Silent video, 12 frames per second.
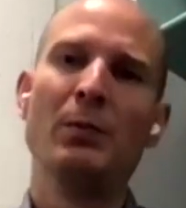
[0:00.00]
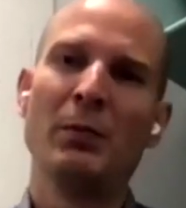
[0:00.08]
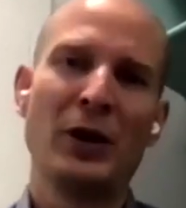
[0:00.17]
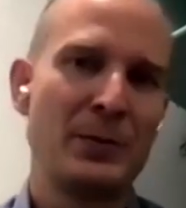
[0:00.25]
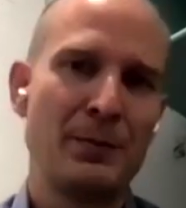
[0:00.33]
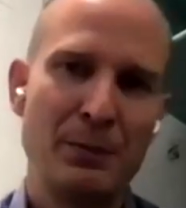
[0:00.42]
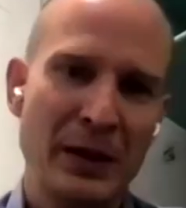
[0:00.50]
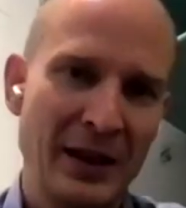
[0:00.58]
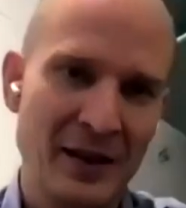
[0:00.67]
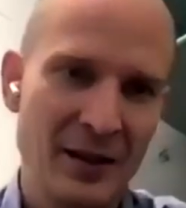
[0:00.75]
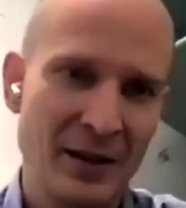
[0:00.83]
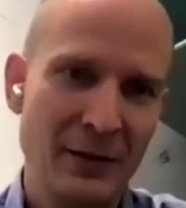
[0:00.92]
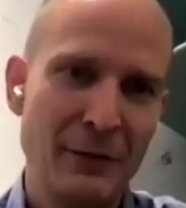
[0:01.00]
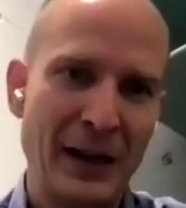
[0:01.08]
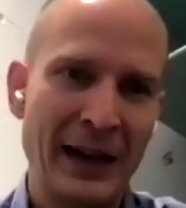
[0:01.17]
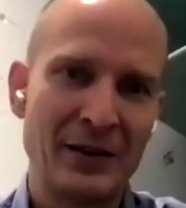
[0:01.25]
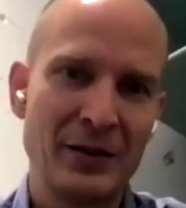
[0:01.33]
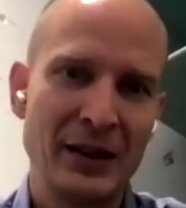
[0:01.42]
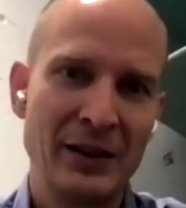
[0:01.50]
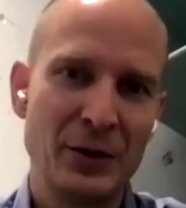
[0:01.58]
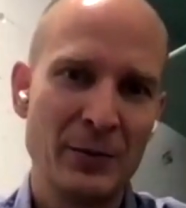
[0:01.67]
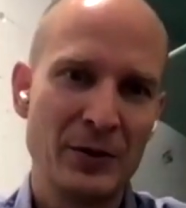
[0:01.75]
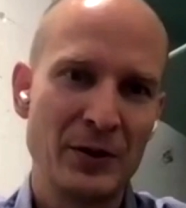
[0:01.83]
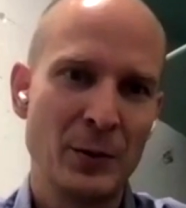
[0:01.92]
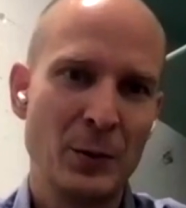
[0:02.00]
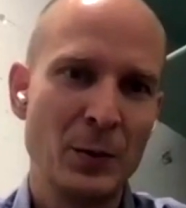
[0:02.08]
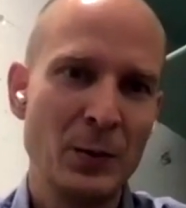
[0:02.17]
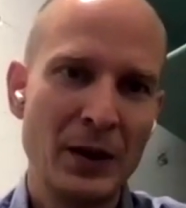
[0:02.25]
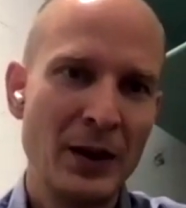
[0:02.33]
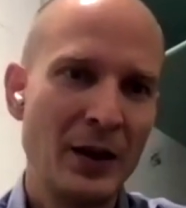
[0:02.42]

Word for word: much bigger factor in terms of